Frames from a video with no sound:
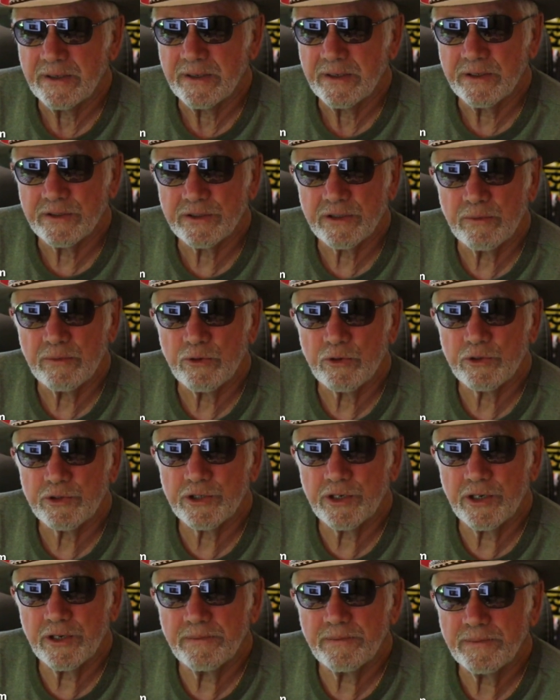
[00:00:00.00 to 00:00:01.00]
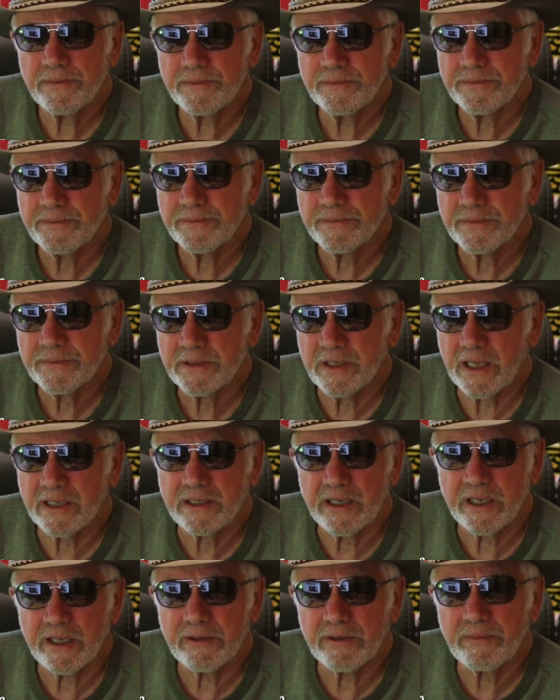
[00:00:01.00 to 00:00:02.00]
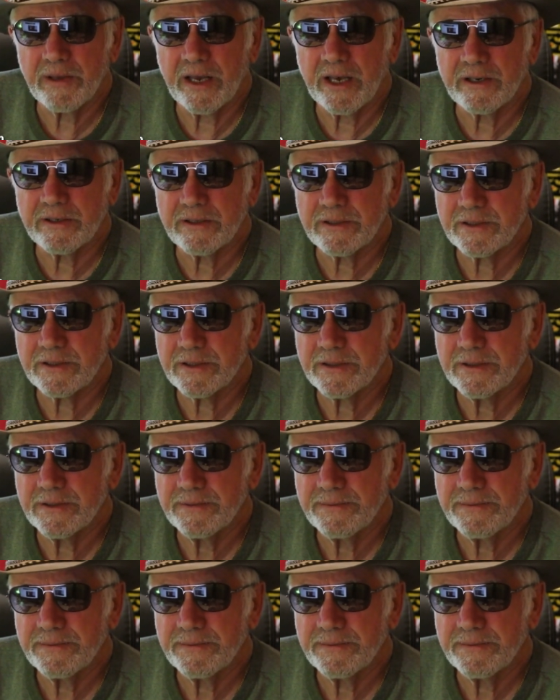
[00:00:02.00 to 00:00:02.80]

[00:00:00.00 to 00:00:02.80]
is a Mojon. Not that it matters.